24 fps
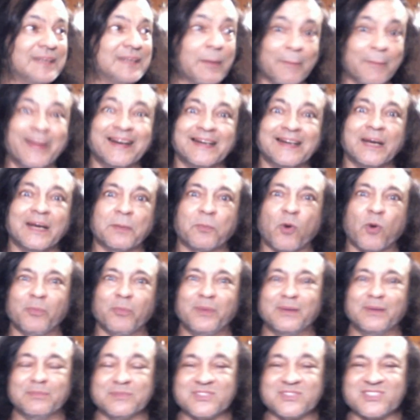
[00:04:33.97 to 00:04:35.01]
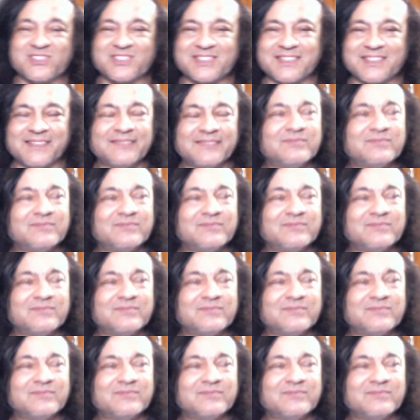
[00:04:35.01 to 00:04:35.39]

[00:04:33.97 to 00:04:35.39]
Mental problems.